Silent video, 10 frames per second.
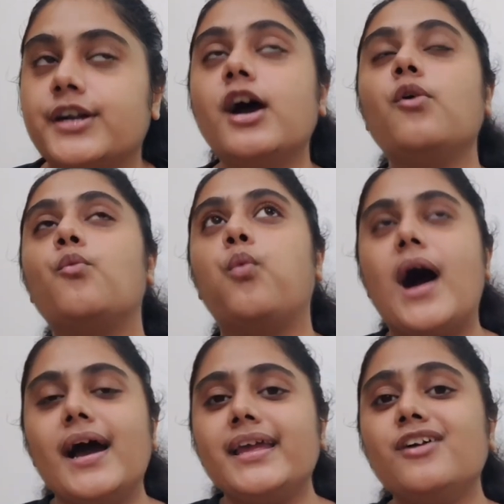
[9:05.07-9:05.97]
Now,
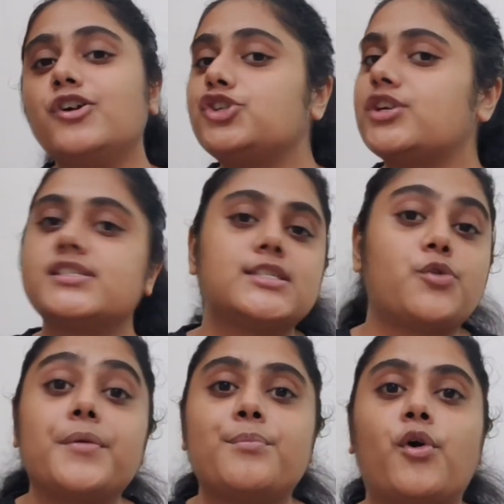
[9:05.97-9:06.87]
why are trends
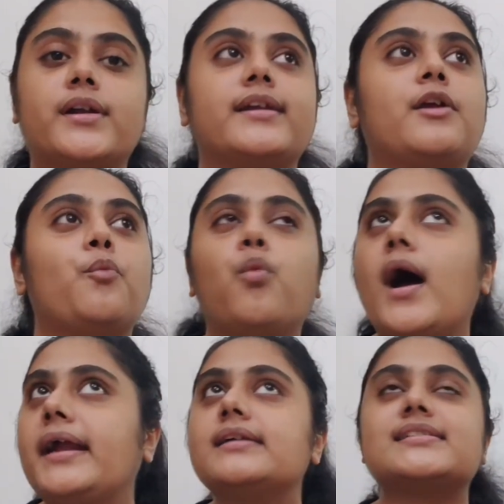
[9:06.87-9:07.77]
so important and
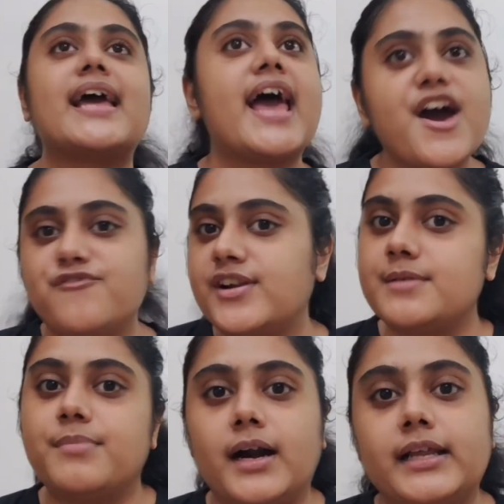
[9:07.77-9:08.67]
why does
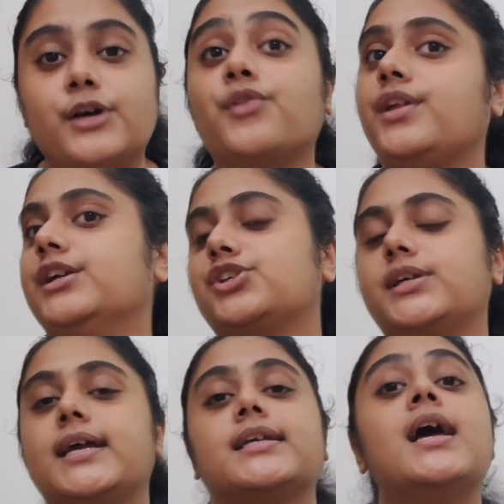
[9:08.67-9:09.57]
everybody on the
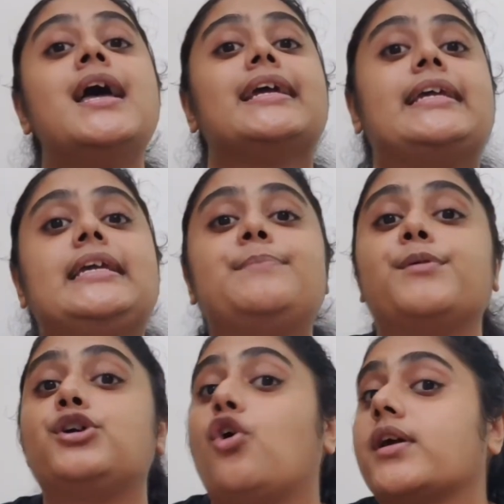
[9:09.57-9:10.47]
internet keep
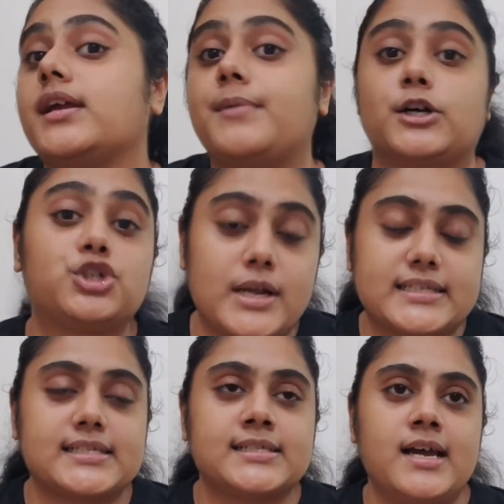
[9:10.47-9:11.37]
talking about
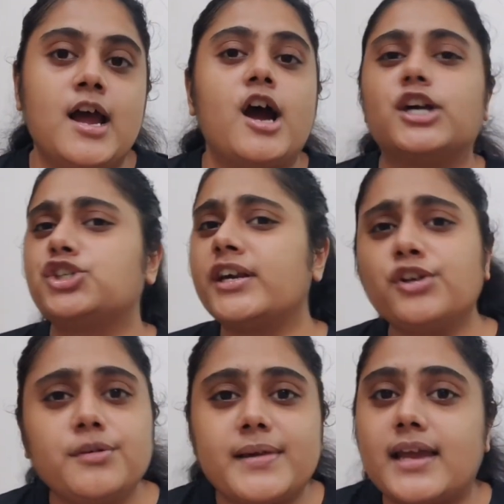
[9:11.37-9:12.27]
trends? A trend
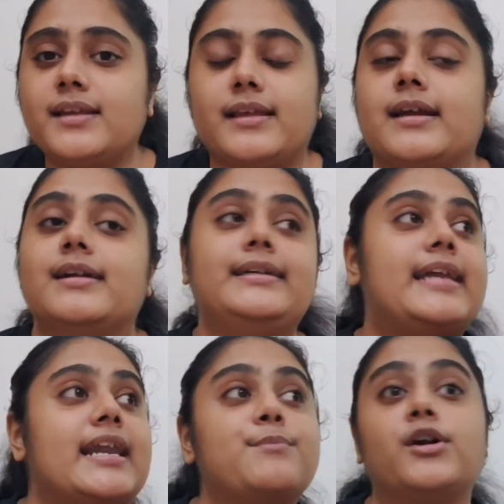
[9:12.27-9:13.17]
could be anything.
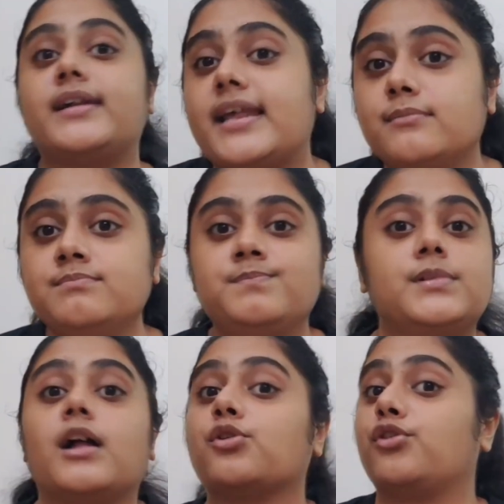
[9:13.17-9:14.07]
Denim on denim,
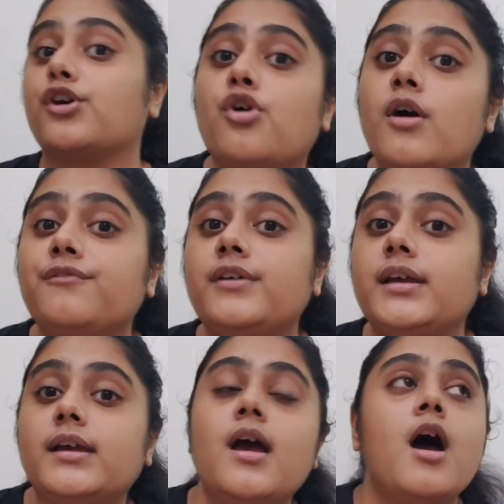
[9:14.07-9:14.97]
dalgona
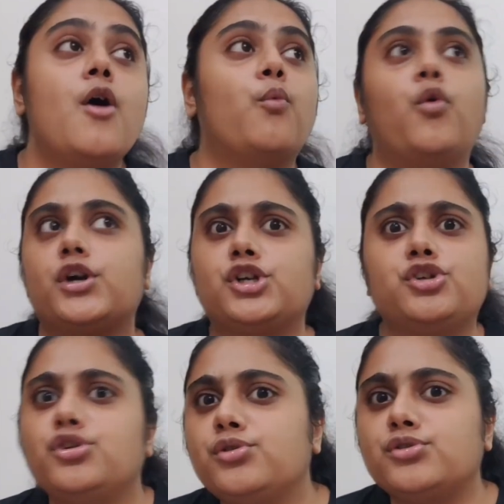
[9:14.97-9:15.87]
coffee, what to
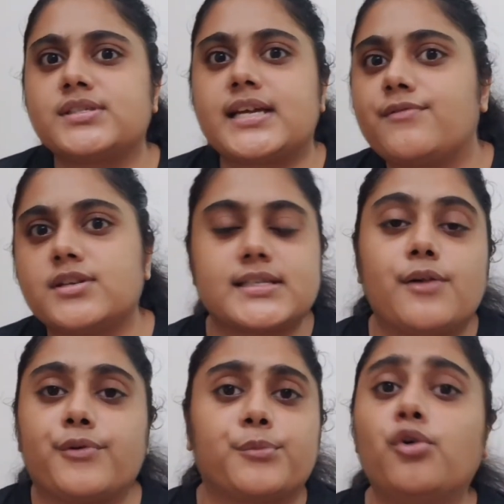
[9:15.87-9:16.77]
do to save
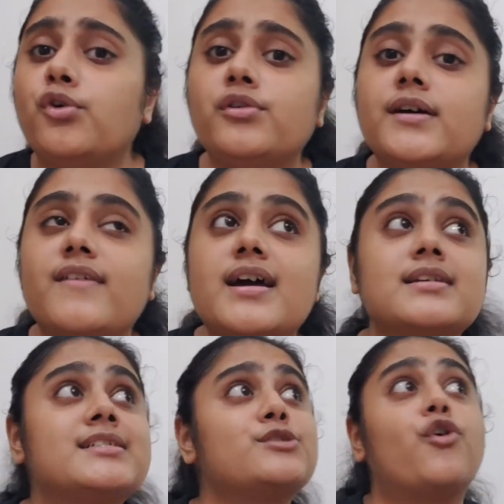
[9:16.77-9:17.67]
yourself from
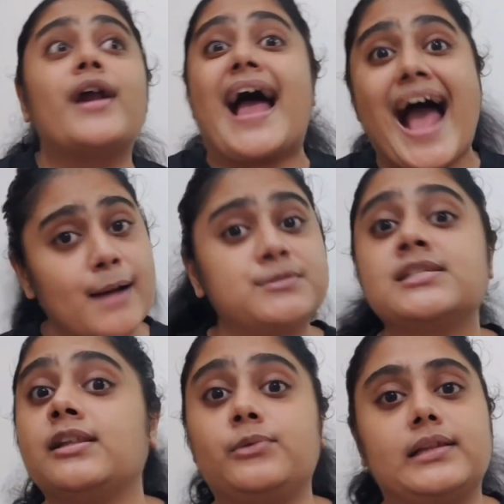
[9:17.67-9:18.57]
coronavirus, or
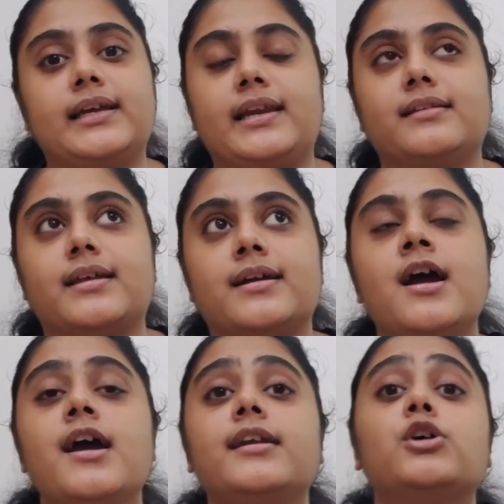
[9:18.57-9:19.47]
absolutely anything.
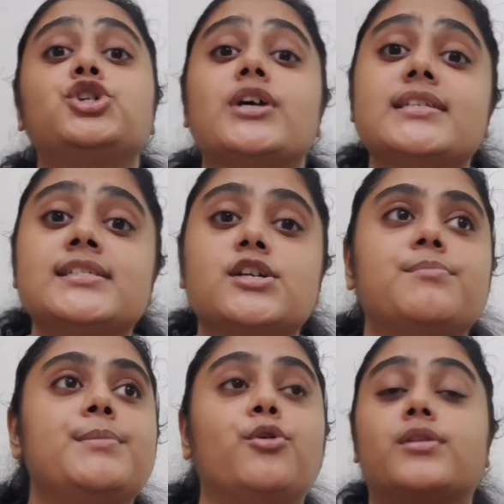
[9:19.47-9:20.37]
Now, trends could
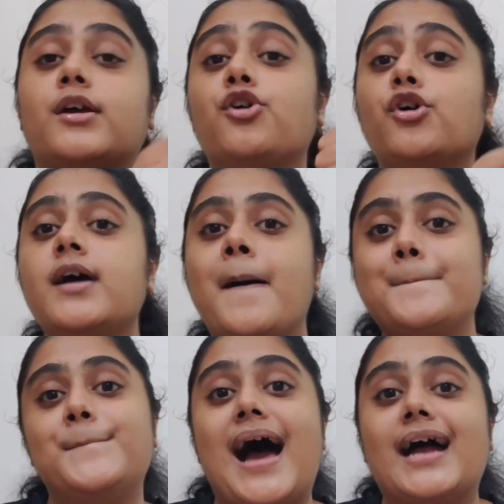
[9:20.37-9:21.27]
be both good,
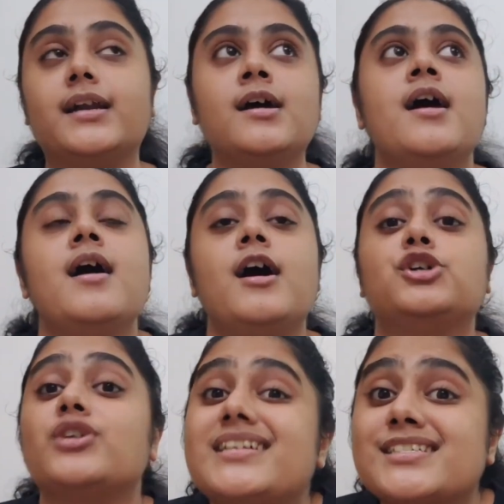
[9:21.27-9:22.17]
bad.
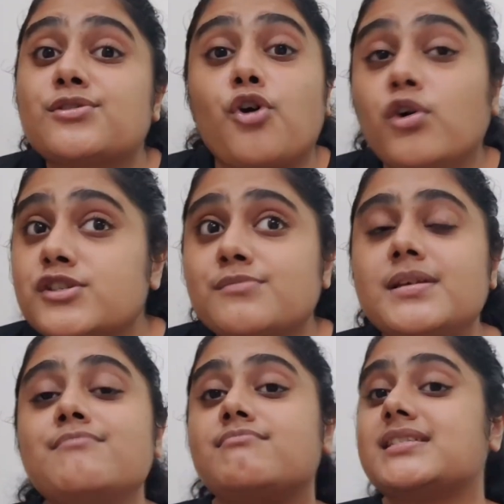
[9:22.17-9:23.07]
Trends could also
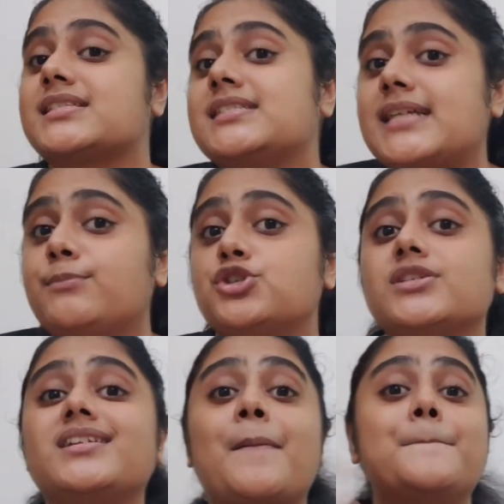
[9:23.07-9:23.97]
be
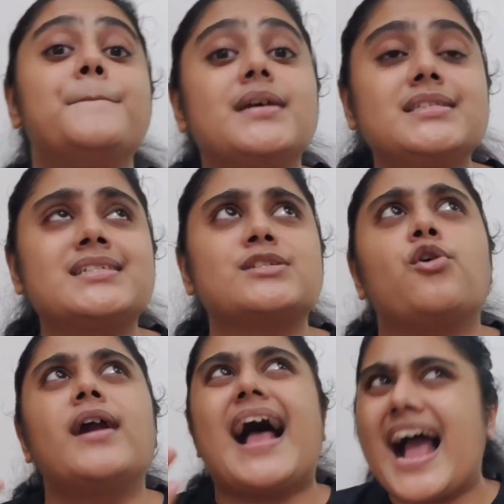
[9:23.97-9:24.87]
misconception, myths,
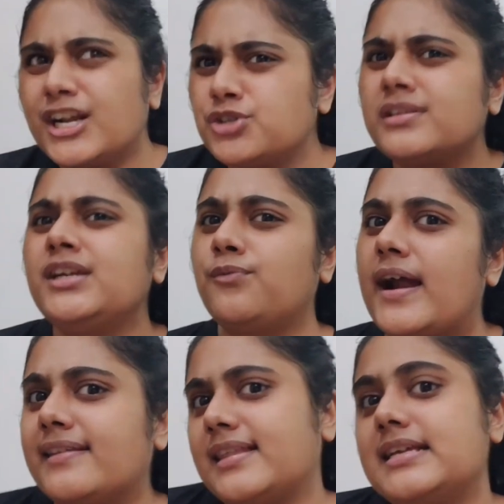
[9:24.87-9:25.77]
or actually
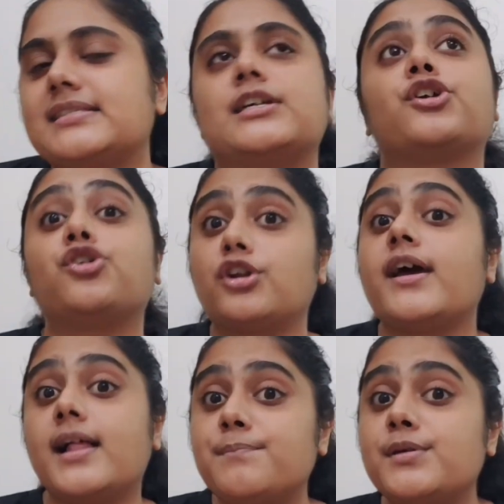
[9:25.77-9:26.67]
right things that are going to
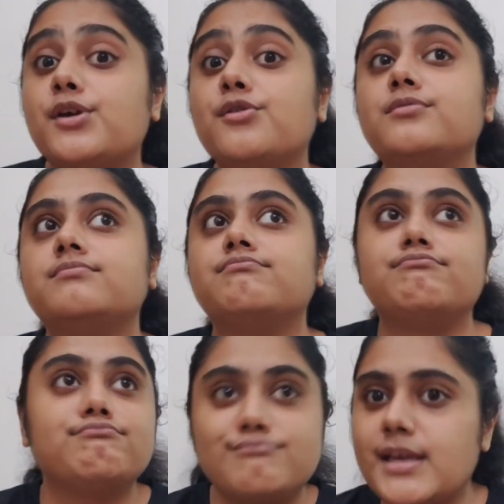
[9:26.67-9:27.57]
help you
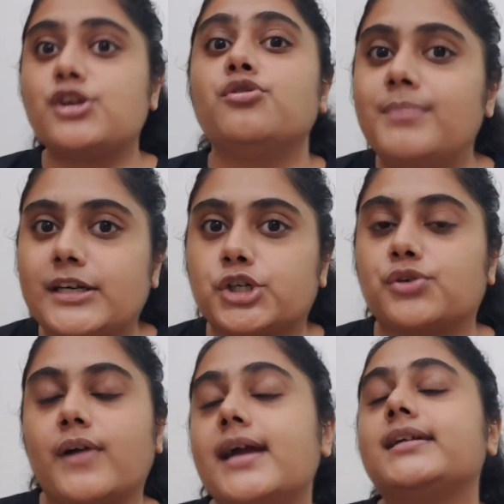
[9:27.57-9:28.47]
make you better,
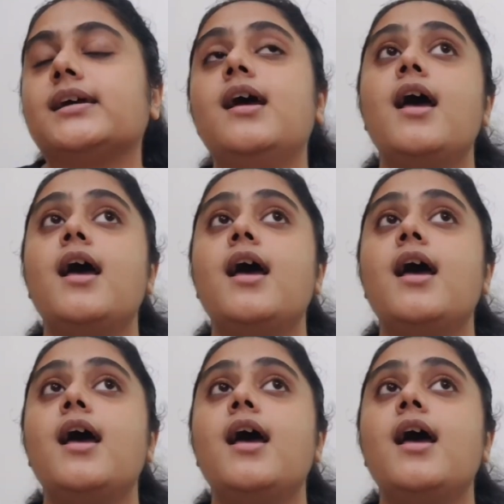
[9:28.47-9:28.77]
right?